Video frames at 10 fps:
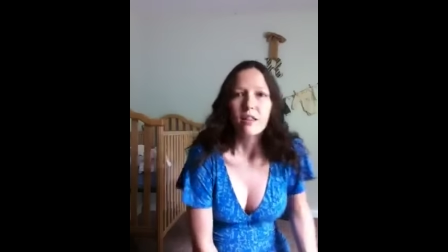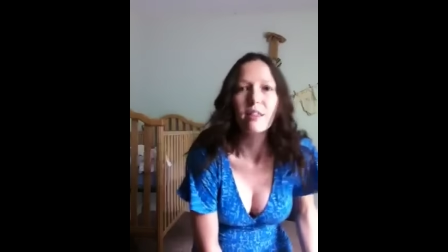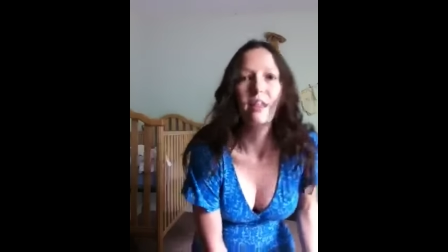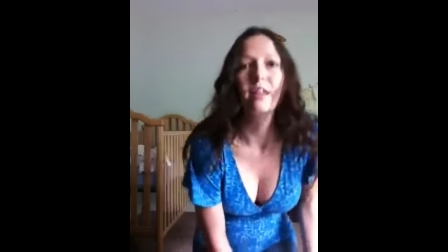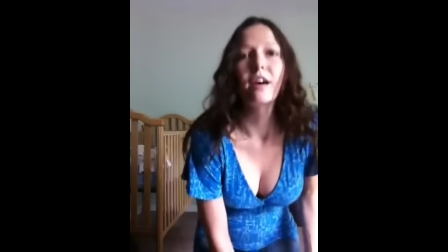
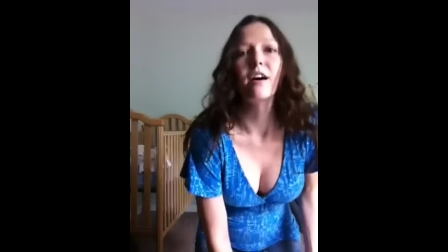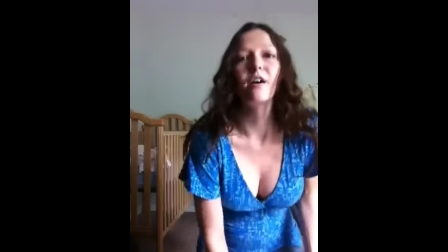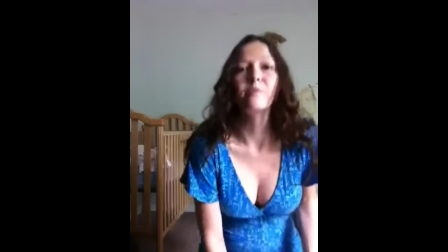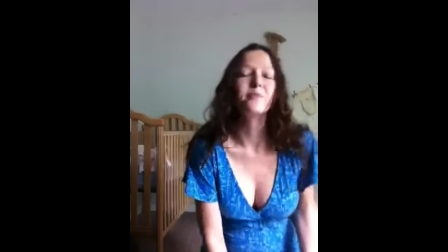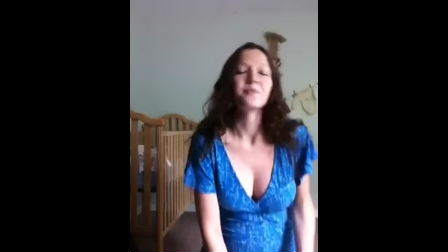The,
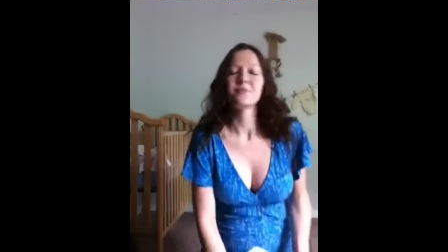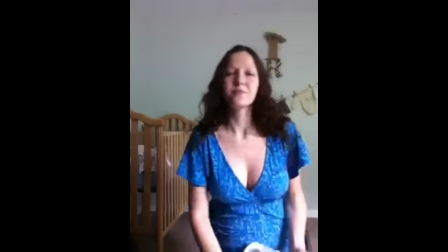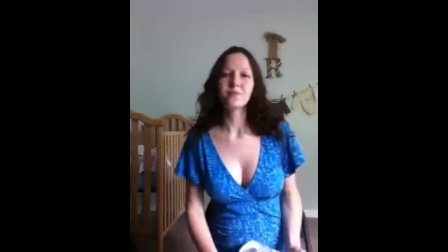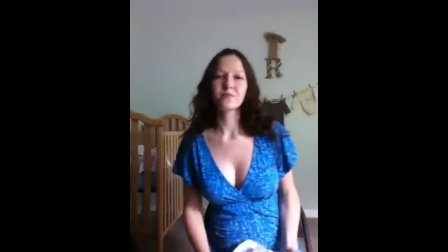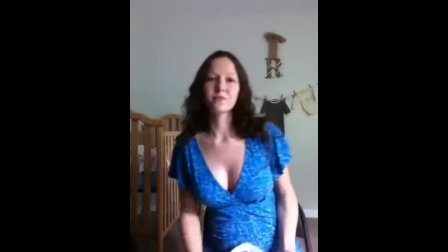um,
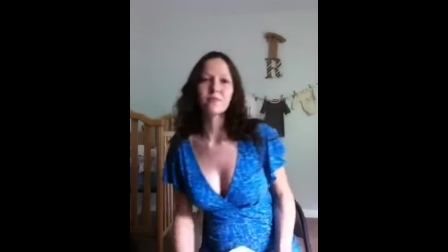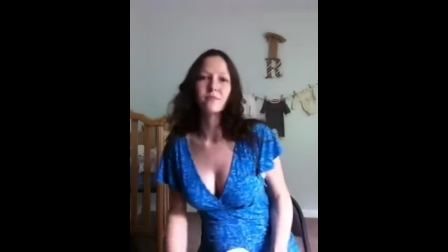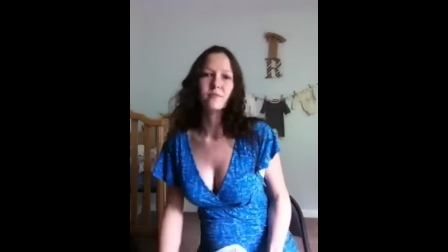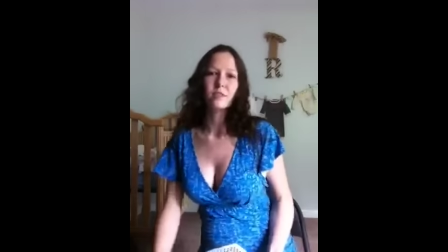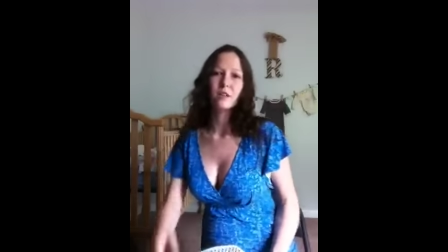
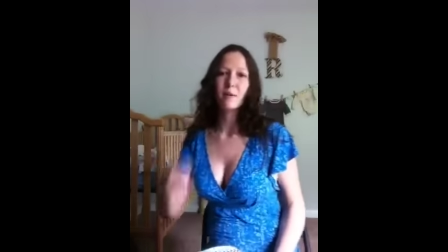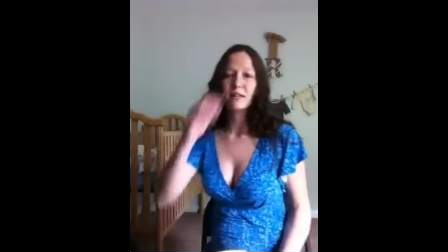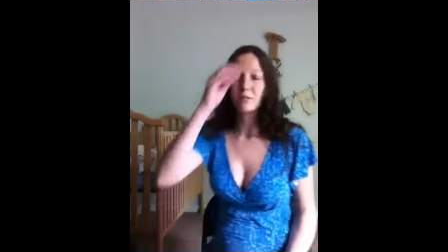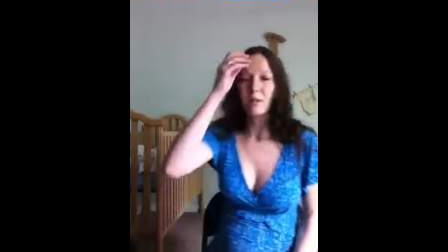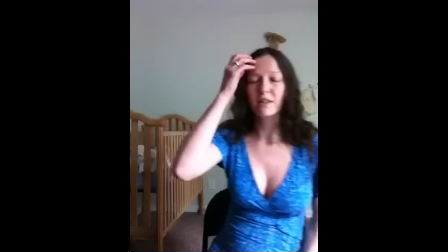the
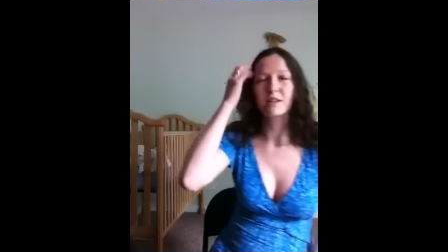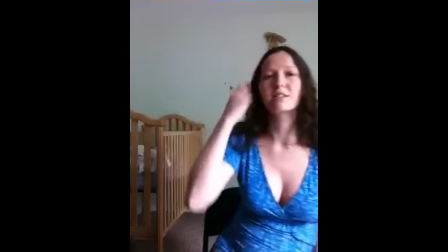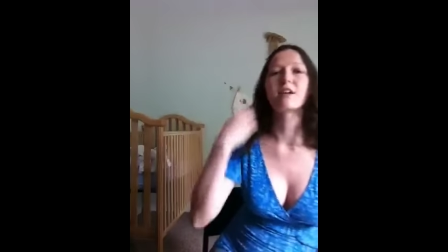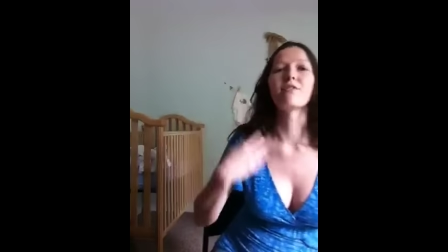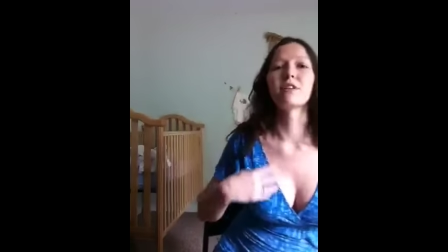past month
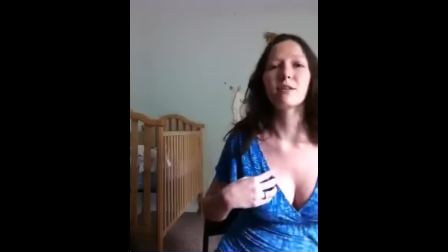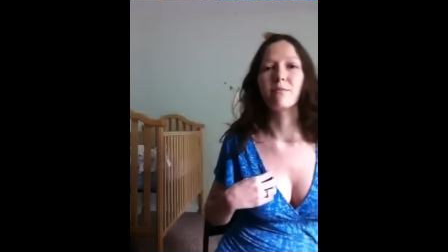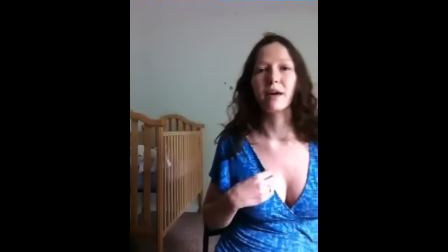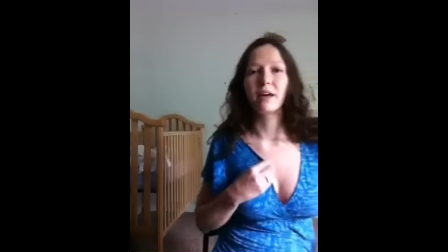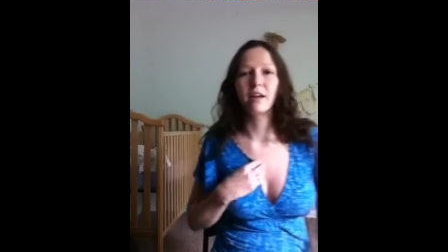has definitely
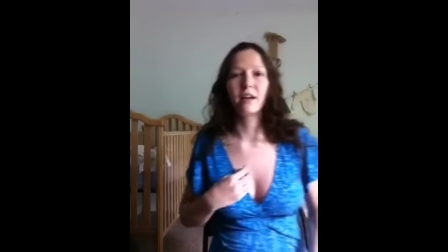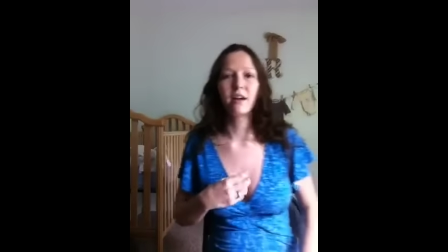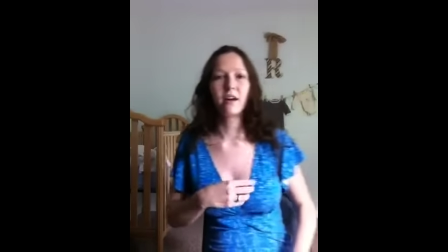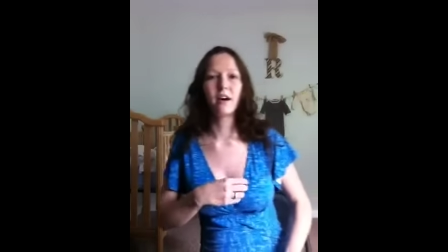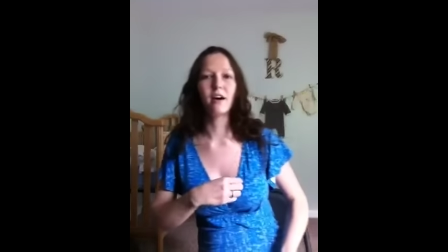been
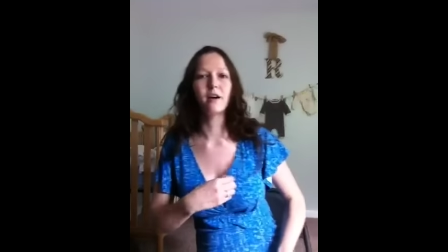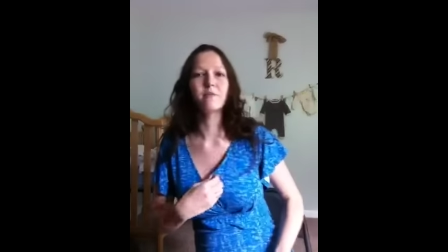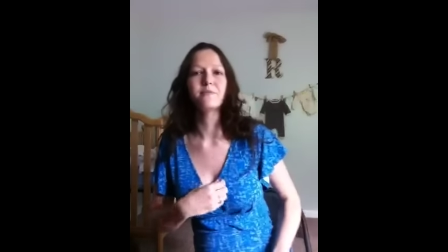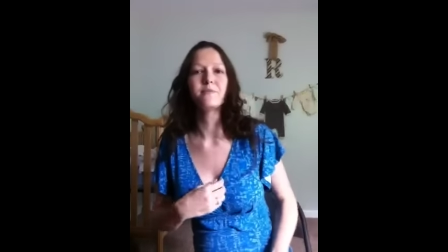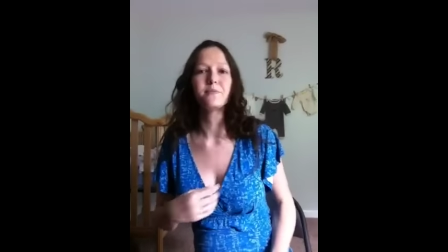um,